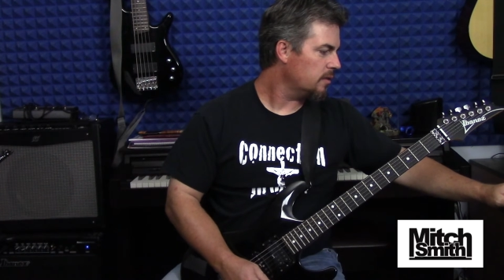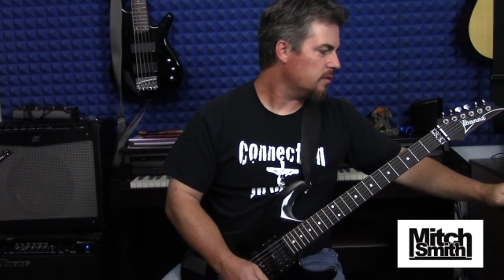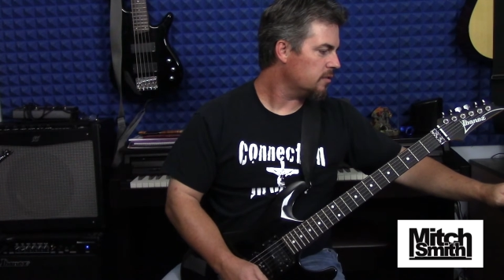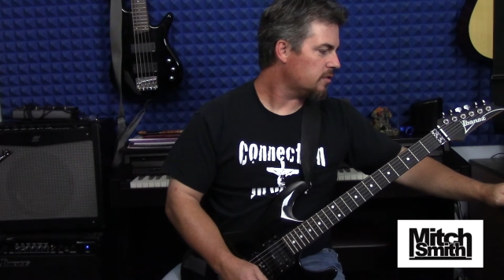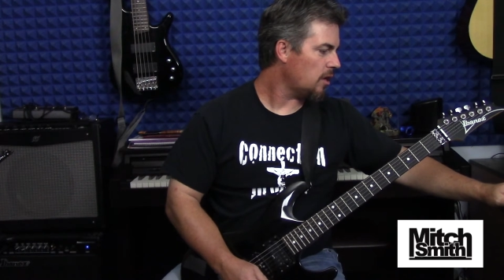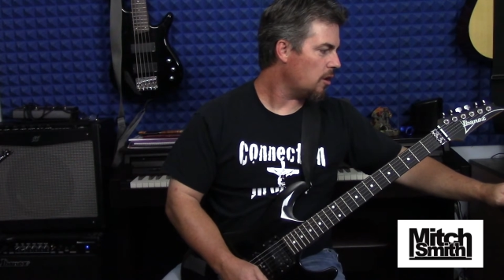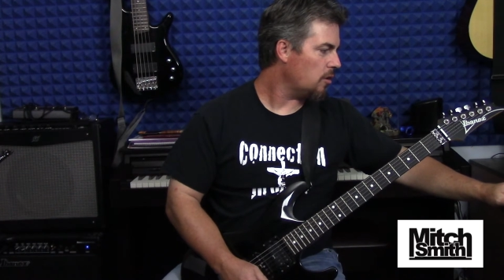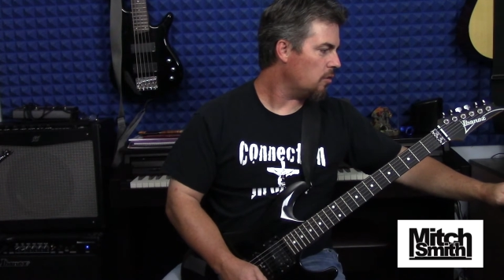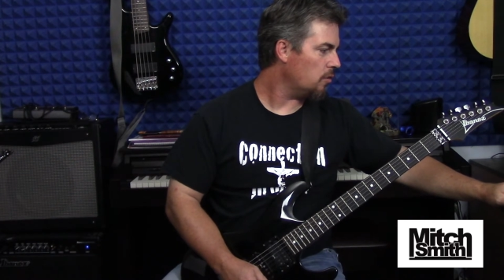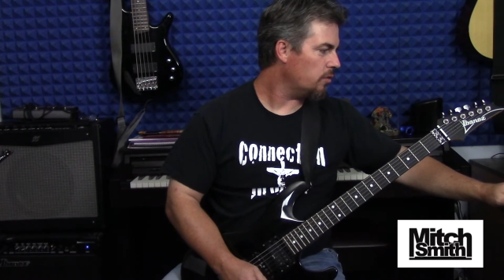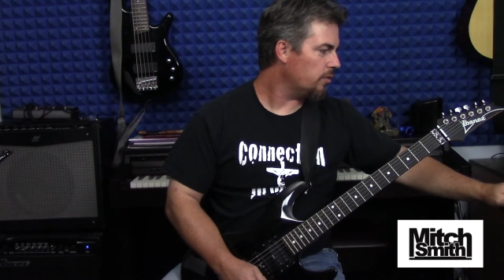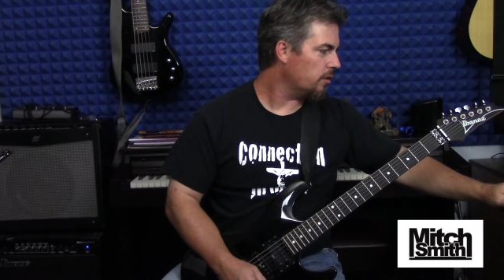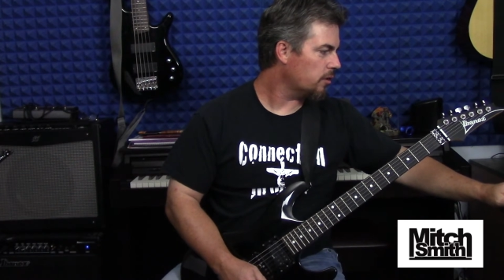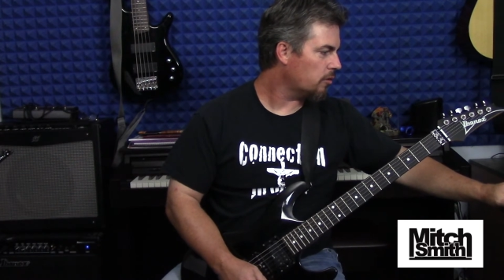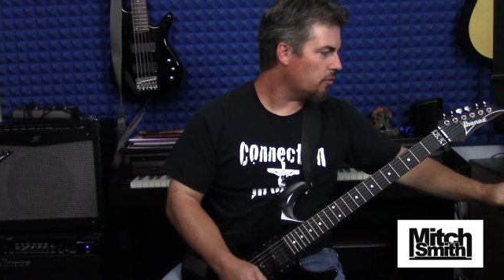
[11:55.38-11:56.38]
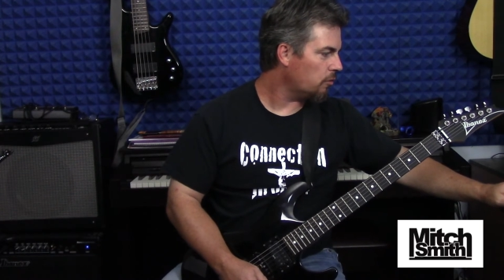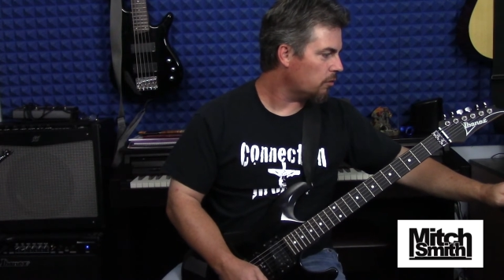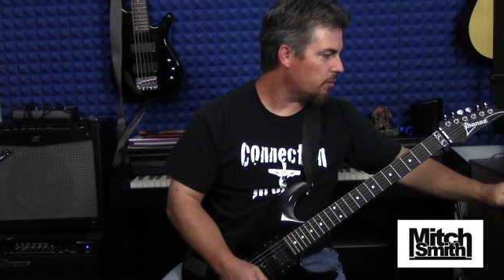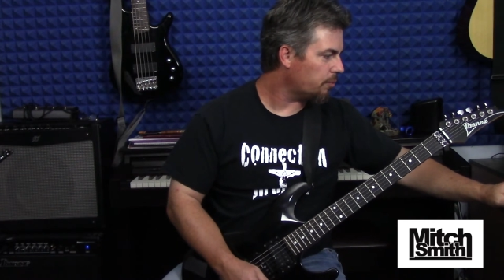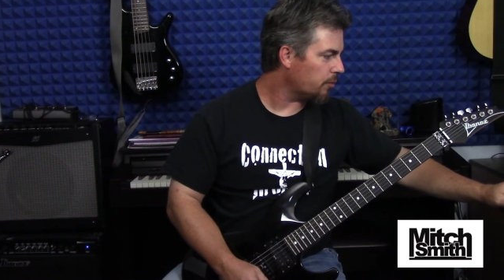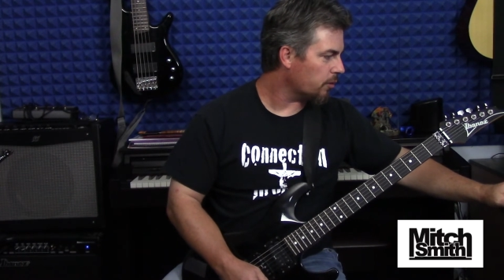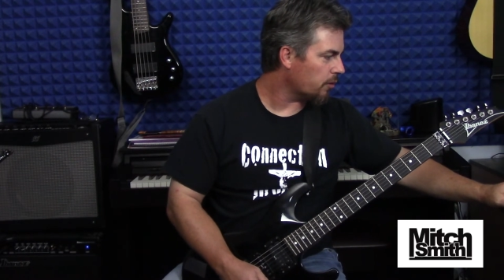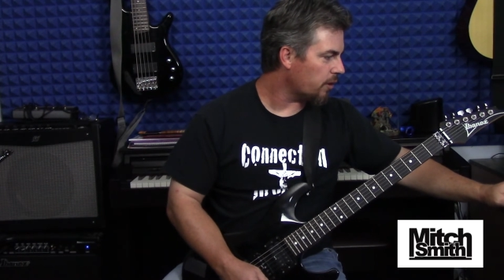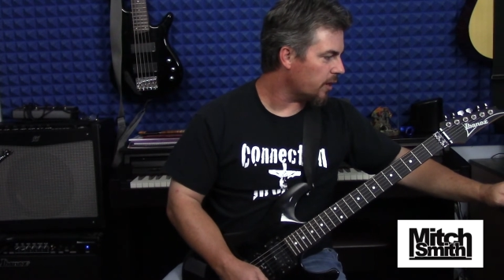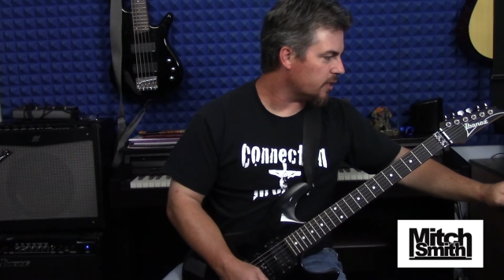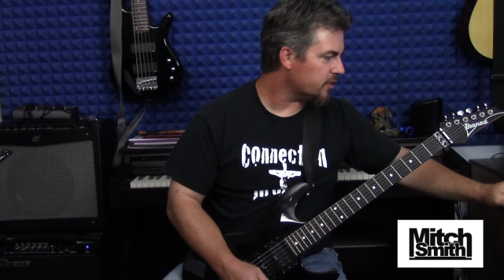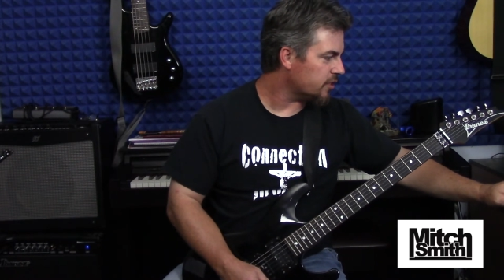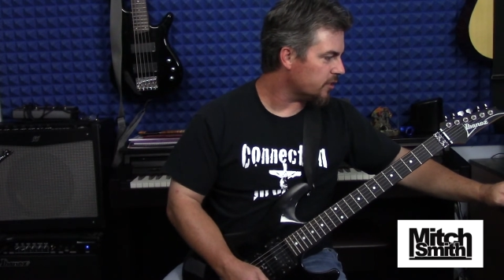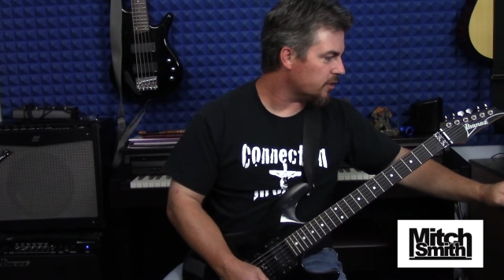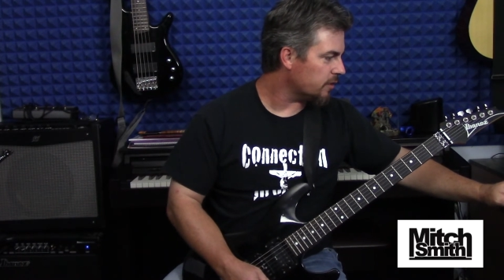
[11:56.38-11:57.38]
So the chord
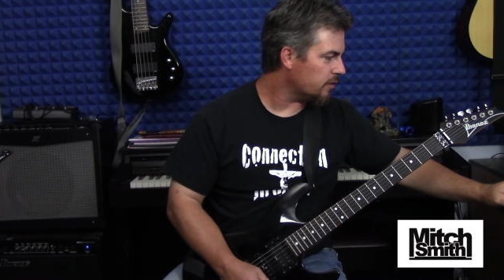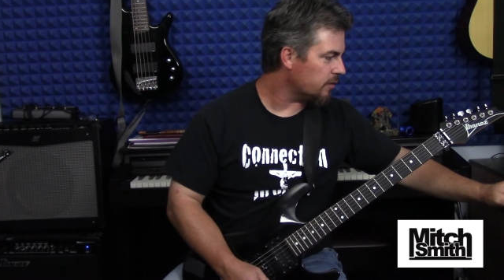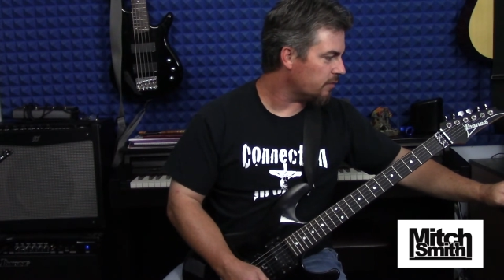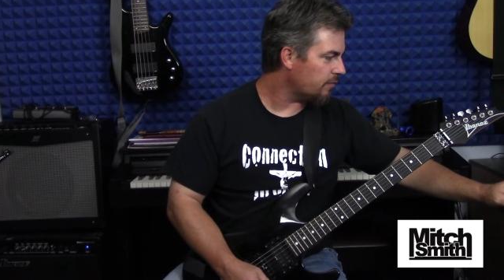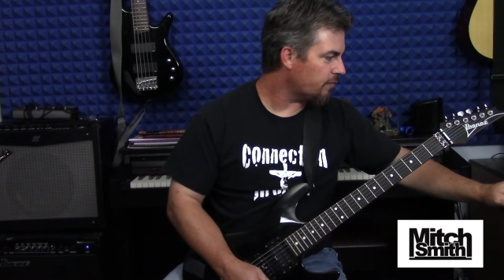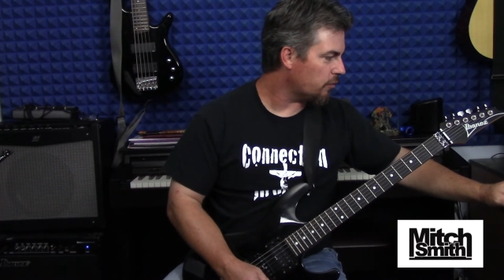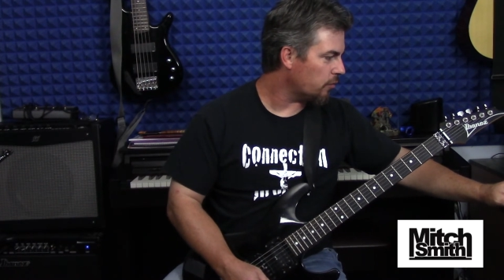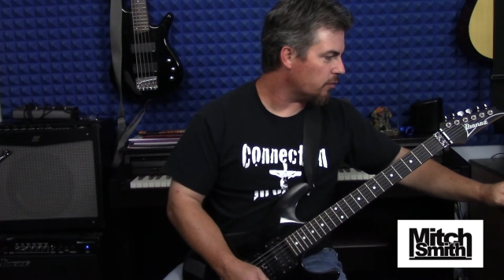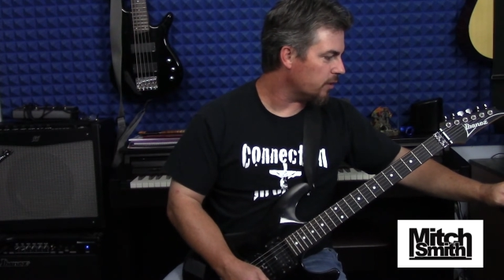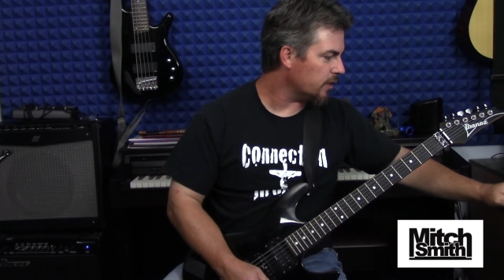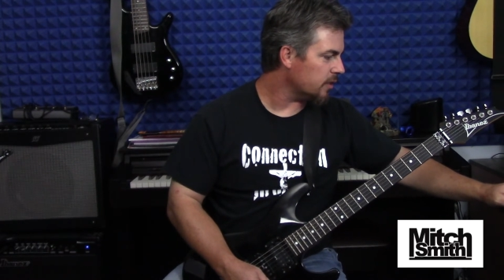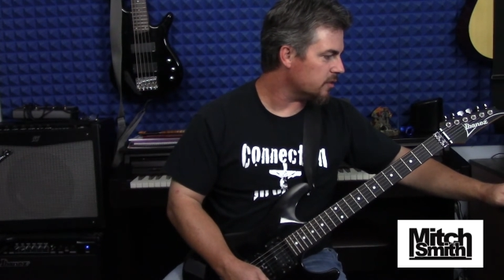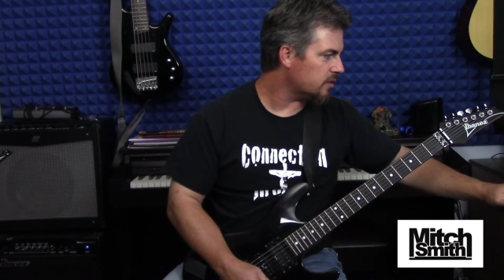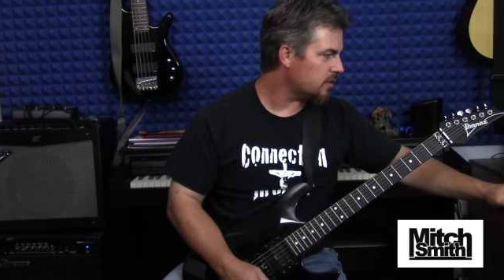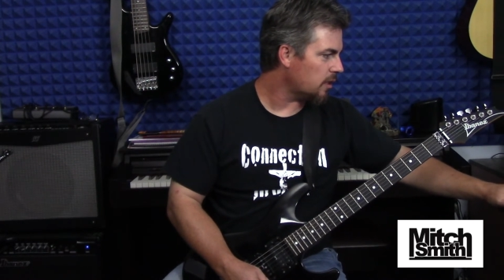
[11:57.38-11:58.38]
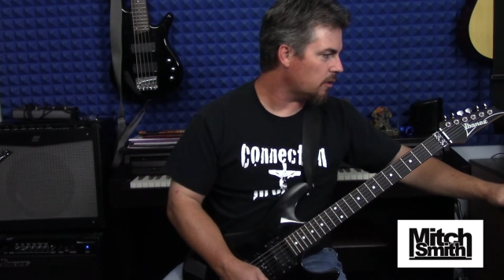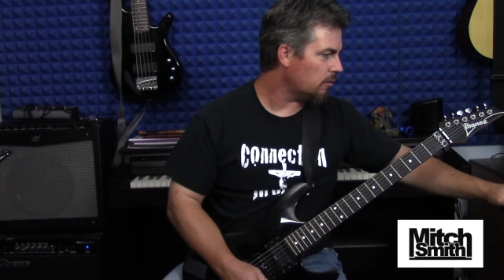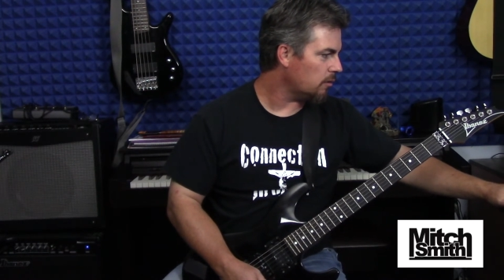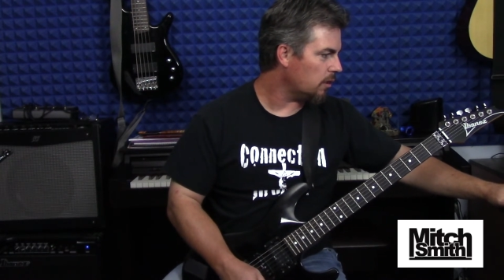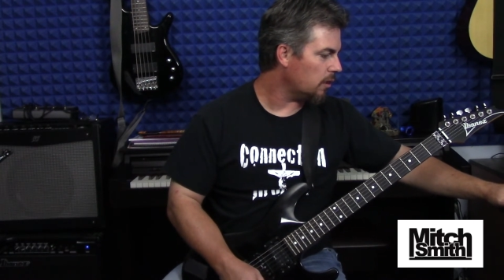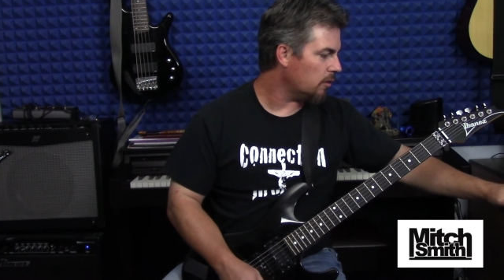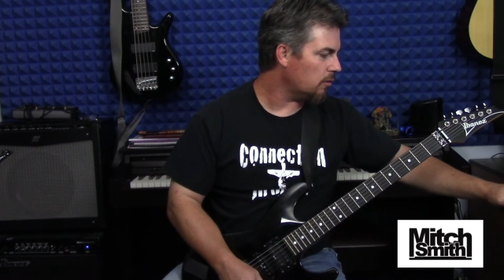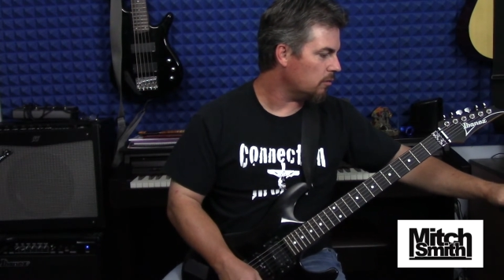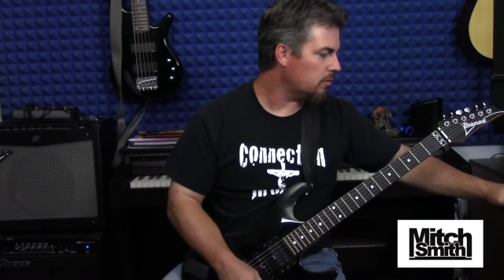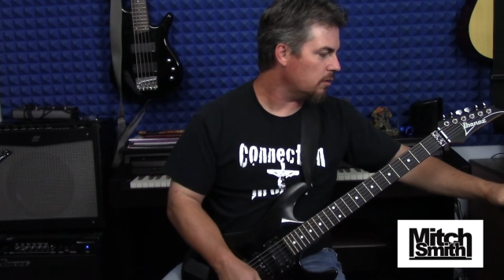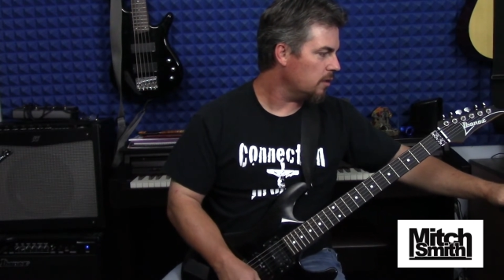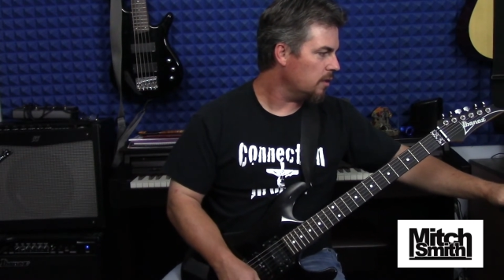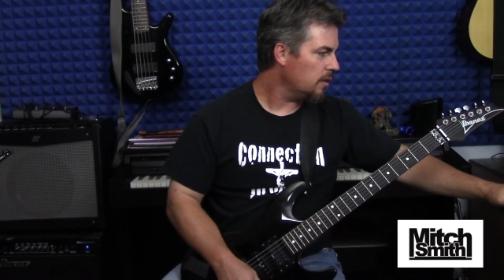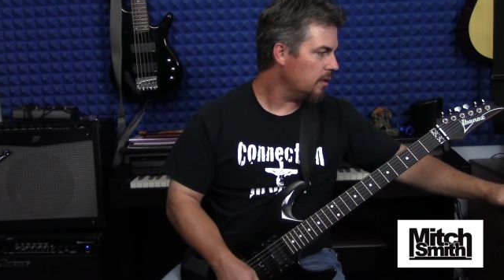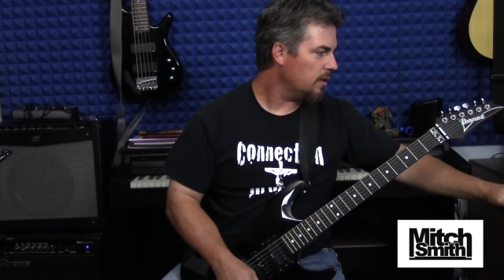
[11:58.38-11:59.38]
progression for the solo
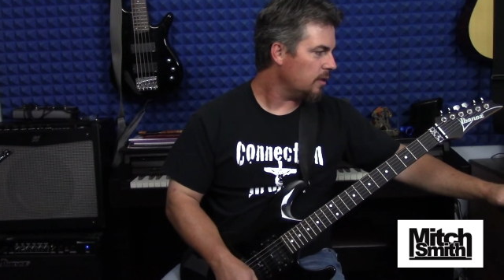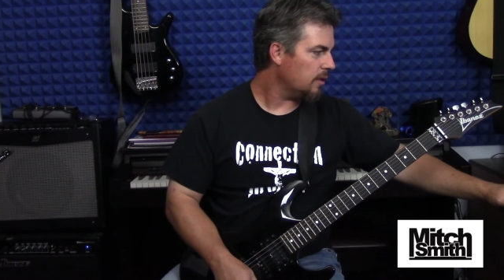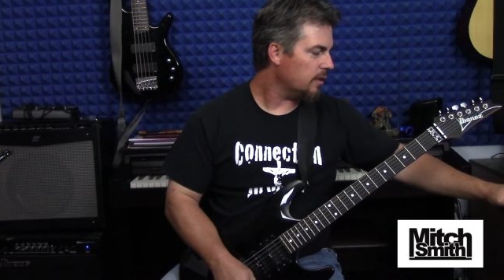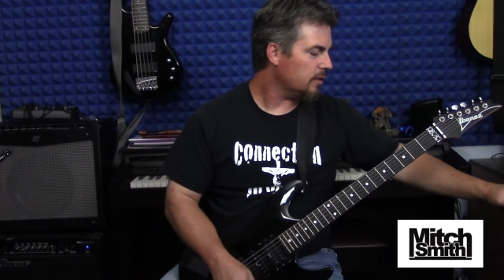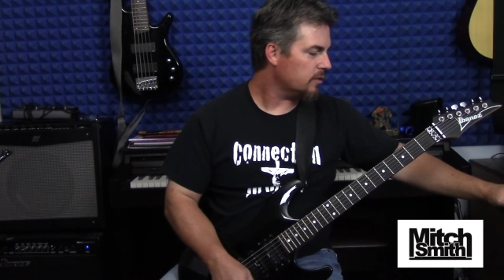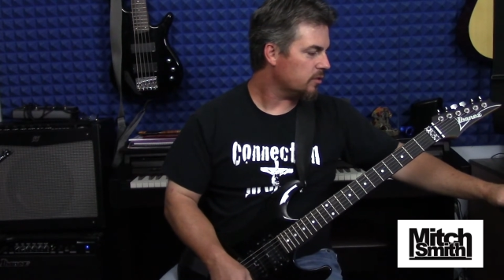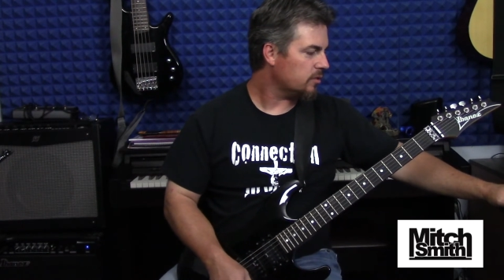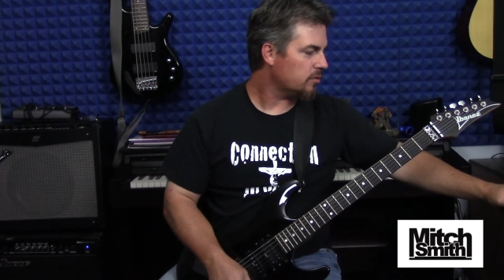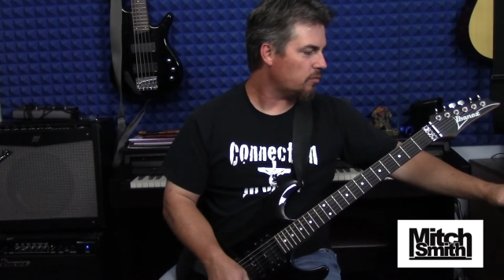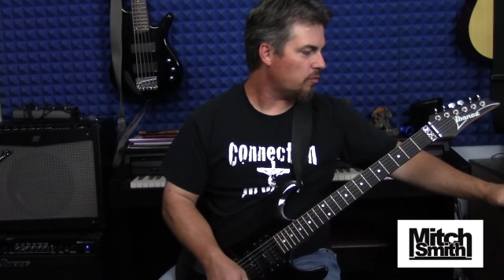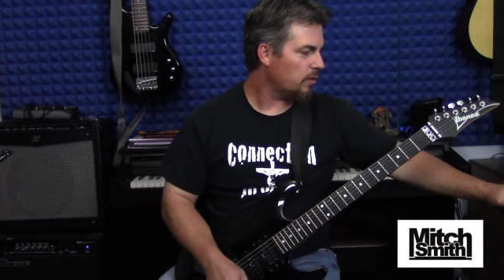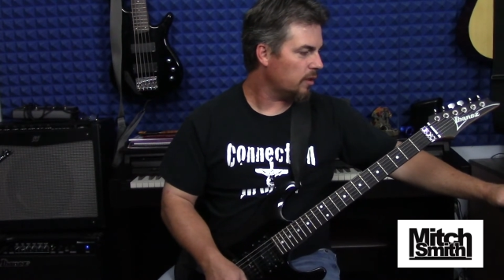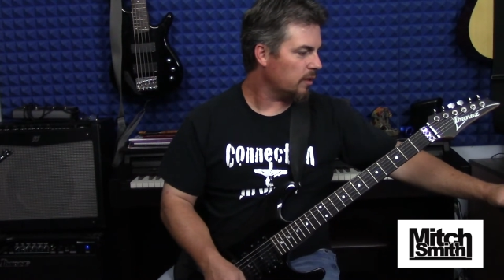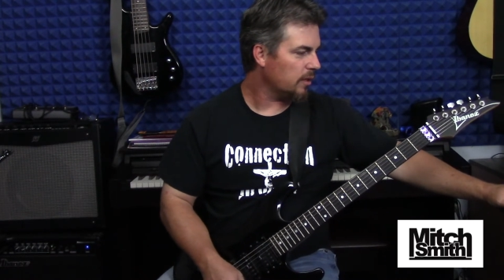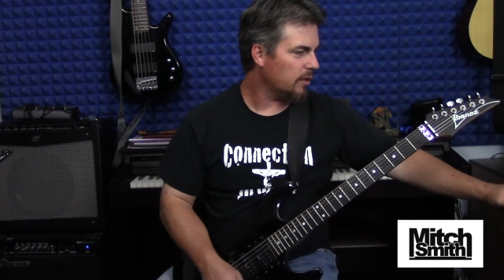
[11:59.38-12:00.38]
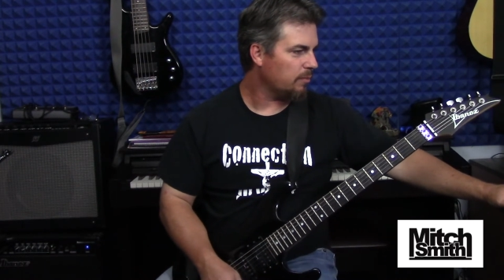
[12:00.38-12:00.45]
is really